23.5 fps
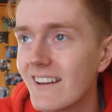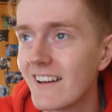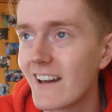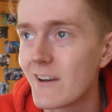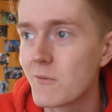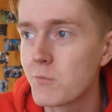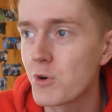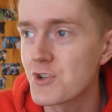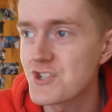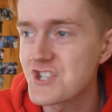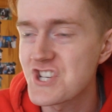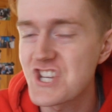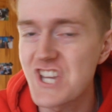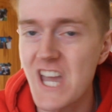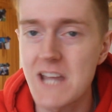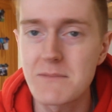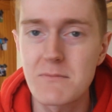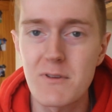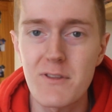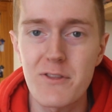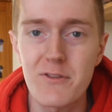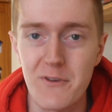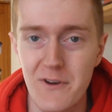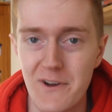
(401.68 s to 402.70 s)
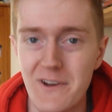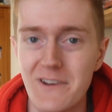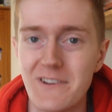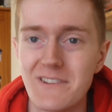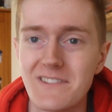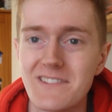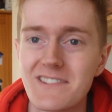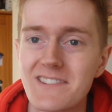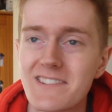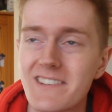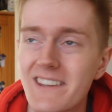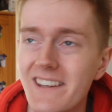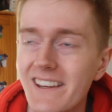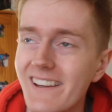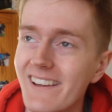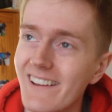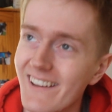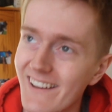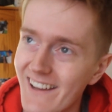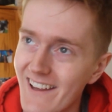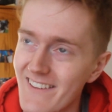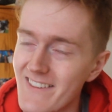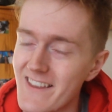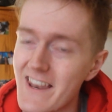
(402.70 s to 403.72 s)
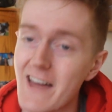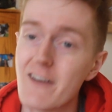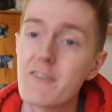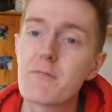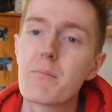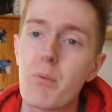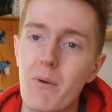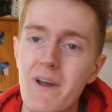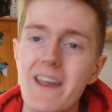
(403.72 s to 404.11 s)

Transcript: and watch Game of Thrones. And then have